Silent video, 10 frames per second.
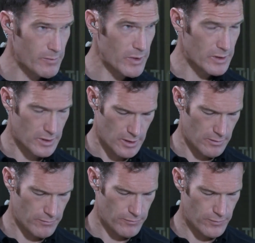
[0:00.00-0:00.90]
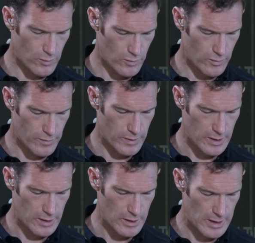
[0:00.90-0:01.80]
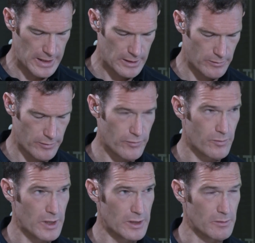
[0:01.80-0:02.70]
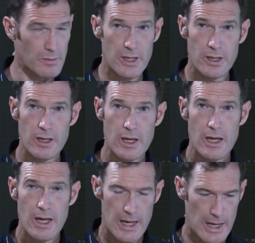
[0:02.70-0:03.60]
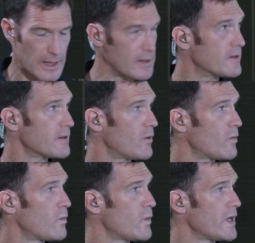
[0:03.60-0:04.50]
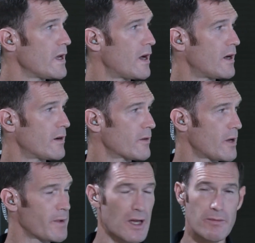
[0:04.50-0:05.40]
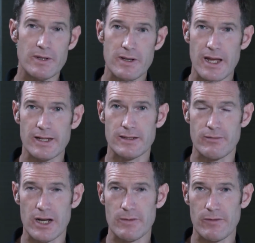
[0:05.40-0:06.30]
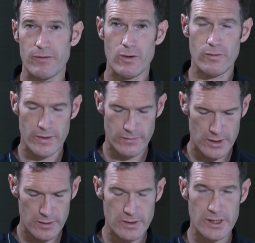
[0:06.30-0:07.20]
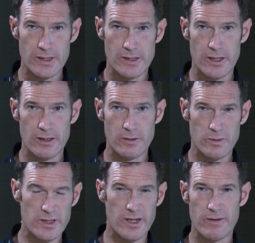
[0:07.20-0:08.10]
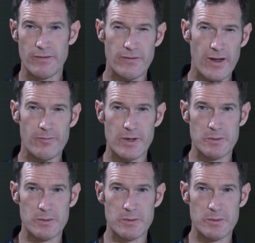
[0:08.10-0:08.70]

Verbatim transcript: much uh, for the handover information, Michi. And uh, we are coming up next around about 4.50 UTC, so we'll start around five minutes